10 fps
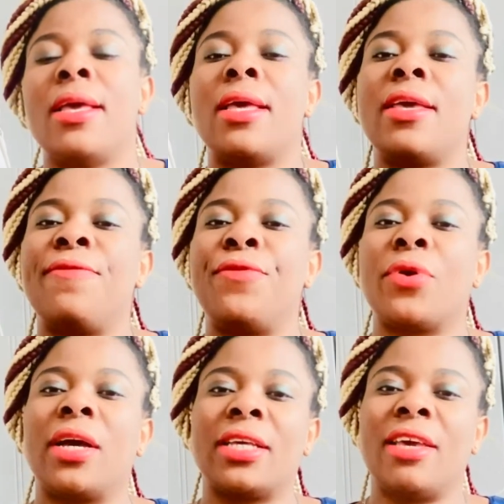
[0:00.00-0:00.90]
If you
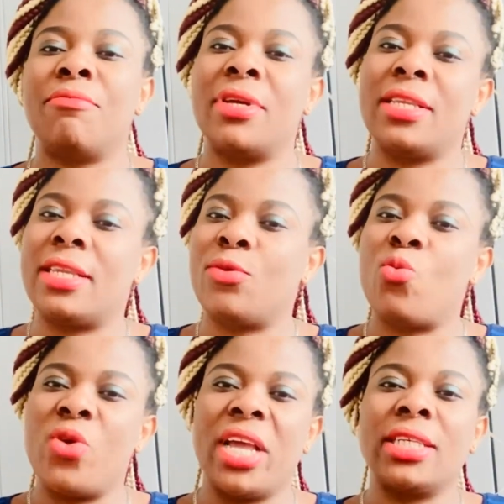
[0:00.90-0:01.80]
can give me the
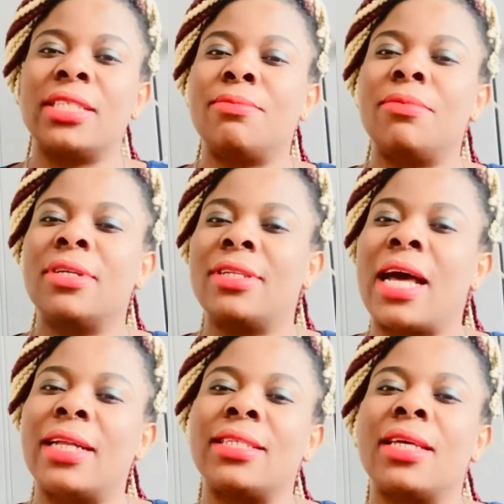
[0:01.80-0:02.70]
weeks
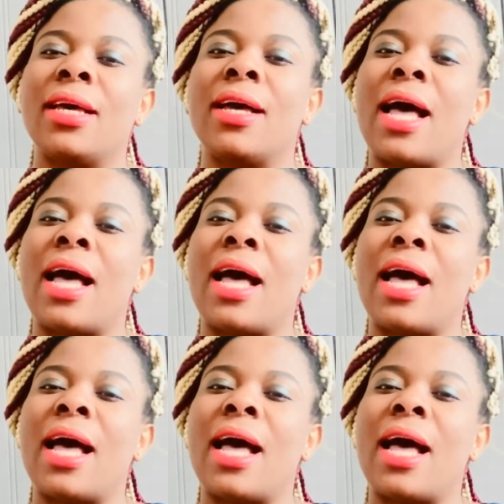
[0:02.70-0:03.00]
that